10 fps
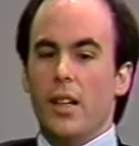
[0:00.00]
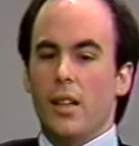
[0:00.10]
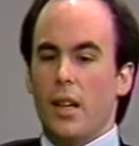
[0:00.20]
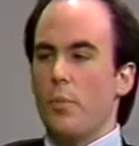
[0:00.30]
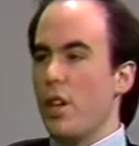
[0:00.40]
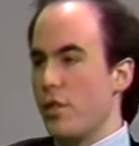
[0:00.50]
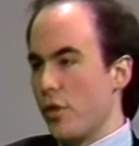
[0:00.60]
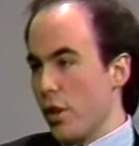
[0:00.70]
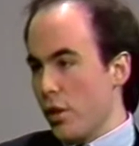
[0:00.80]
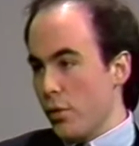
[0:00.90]
A lot of pressure
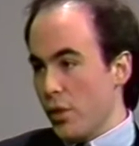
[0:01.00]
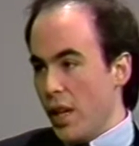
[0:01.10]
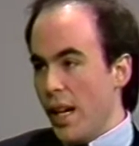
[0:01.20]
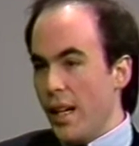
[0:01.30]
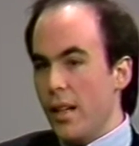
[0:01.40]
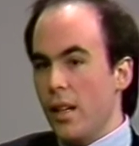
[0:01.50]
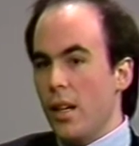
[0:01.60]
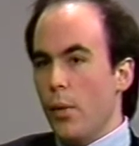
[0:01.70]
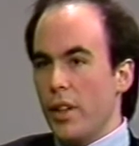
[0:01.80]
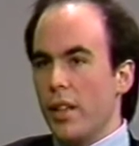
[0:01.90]
for her to resign.
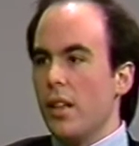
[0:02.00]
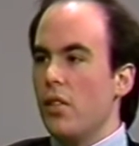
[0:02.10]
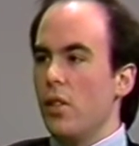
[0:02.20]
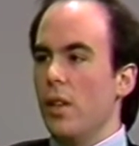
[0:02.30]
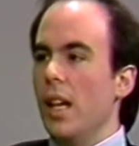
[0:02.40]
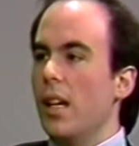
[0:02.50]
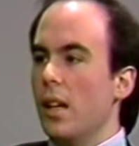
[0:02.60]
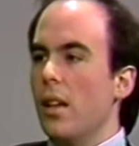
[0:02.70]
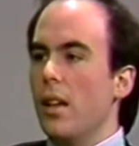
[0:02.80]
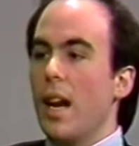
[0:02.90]
One thing that's unique
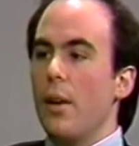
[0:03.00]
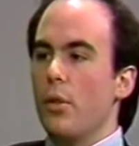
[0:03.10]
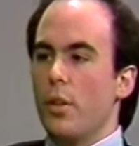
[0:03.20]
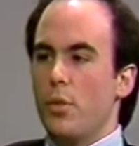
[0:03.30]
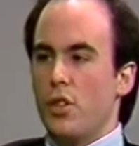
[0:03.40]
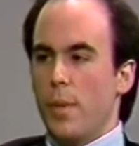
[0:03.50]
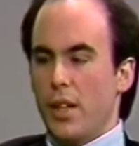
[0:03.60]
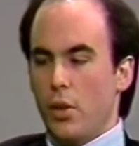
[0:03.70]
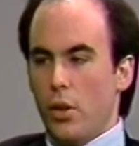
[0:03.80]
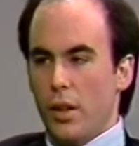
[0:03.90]
and that I really appreciate
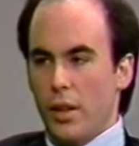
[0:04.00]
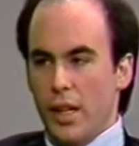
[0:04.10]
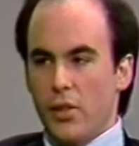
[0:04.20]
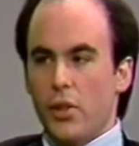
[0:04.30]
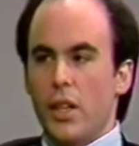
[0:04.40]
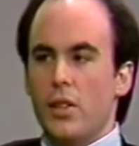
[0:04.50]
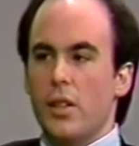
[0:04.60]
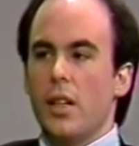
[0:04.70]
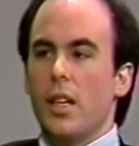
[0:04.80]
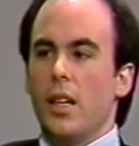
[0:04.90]
about the Oregon
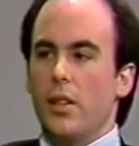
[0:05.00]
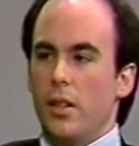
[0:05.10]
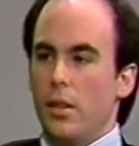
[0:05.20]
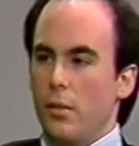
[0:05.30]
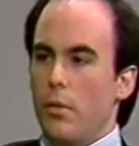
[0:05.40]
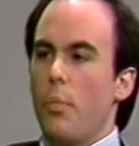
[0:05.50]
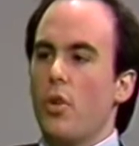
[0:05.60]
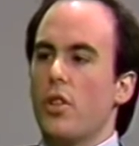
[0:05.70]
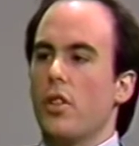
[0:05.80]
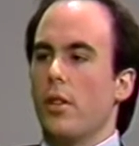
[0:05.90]
legislature is that
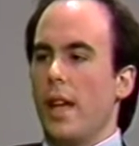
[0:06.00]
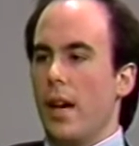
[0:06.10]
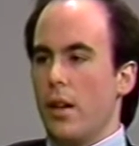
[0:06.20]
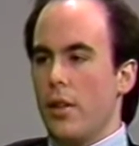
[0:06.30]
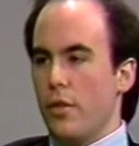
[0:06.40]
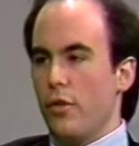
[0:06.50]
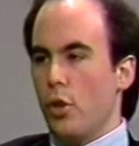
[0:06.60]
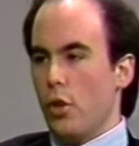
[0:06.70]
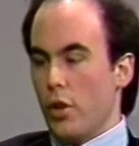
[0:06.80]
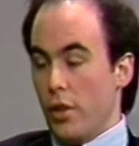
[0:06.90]
reporters are allowed on the
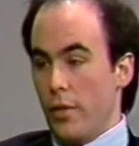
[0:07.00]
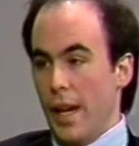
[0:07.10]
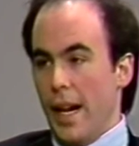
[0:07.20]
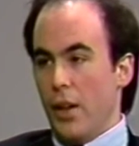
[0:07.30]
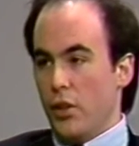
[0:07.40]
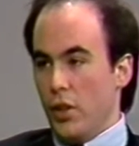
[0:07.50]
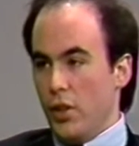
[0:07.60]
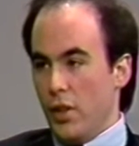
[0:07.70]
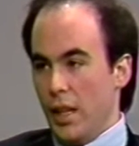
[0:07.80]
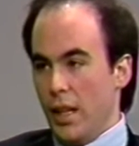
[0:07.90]
floors of the House and the
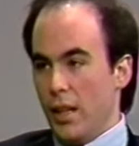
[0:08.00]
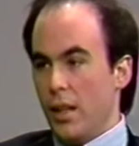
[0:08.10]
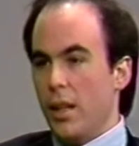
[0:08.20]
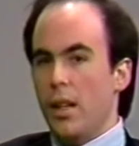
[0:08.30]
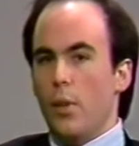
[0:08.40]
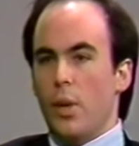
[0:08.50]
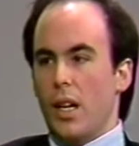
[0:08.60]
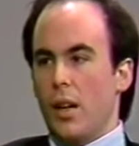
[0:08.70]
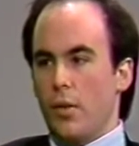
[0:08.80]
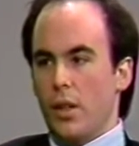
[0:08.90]
Senate. When I
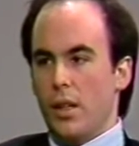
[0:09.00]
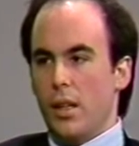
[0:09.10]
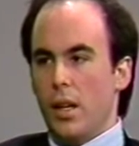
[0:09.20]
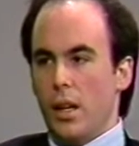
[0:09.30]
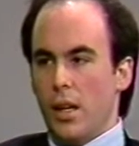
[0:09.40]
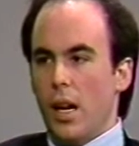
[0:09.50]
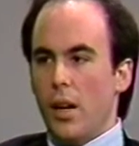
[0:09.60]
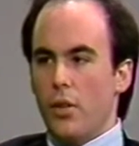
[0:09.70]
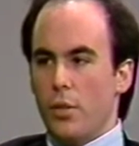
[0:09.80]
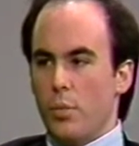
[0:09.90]
covered
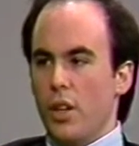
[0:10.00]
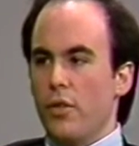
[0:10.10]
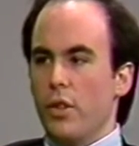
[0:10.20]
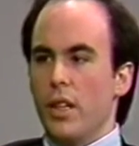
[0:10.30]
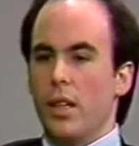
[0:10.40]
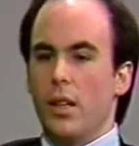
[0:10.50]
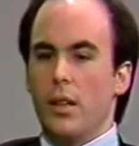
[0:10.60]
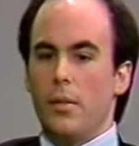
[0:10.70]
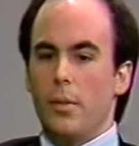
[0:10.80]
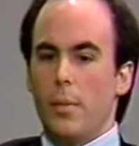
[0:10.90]
Congress briefly
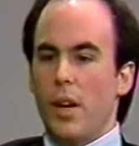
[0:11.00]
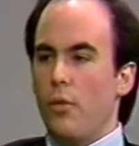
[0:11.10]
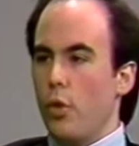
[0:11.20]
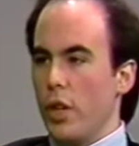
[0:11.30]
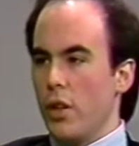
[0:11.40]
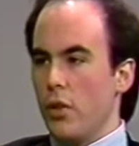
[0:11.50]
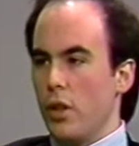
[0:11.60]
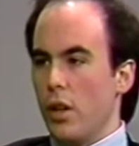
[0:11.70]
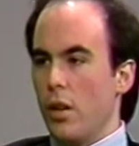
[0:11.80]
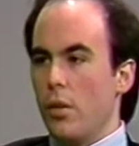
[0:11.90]
about 4 years
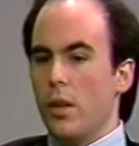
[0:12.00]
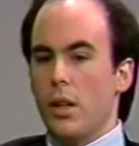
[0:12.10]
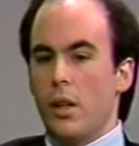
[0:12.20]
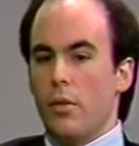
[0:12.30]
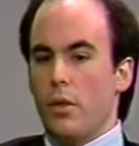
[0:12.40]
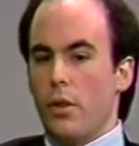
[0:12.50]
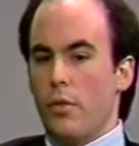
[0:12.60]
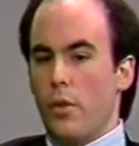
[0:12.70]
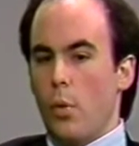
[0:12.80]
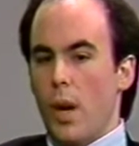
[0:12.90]
ago
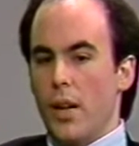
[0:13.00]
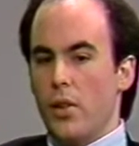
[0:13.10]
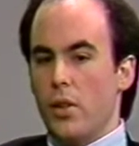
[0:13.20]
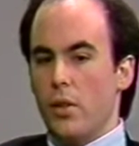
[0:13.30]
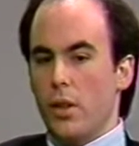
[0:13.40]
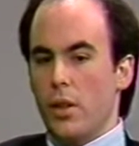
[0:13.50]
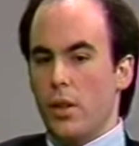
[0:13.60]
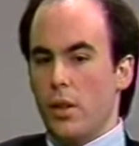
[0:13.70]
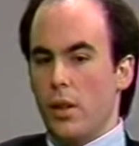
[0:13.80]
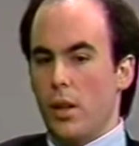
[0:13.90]
for a wire service,